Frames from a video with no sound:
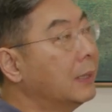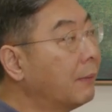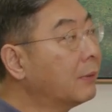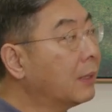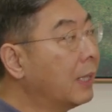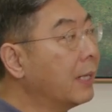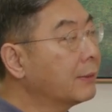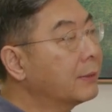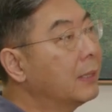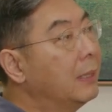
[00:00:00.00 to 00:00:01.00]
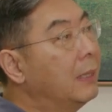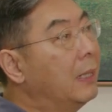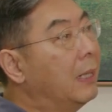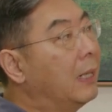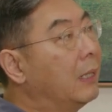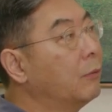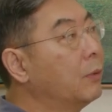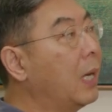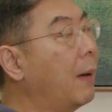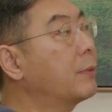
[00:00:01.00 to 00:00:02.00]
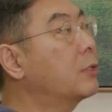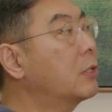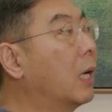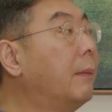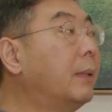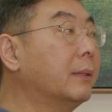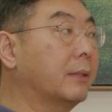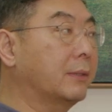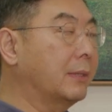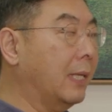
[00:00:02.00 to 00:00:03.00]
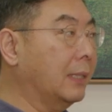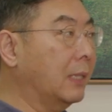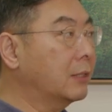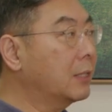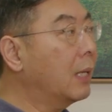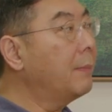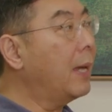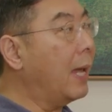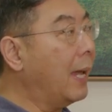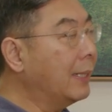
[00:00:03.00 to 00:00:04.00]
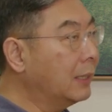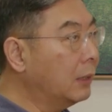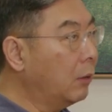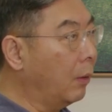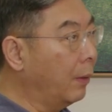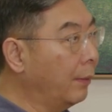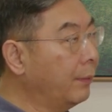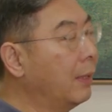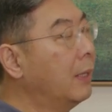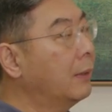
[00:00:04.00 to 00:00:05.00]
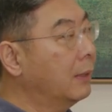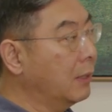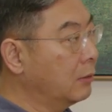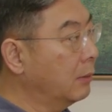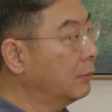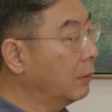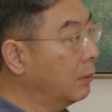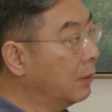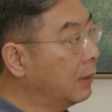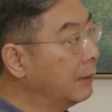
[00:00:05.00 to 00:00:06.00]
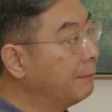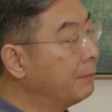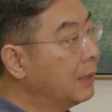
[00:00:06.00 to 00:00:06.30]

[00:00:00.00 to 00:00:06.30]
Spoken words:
Nevertheless, we have some understanding, some handle on things of the Lord.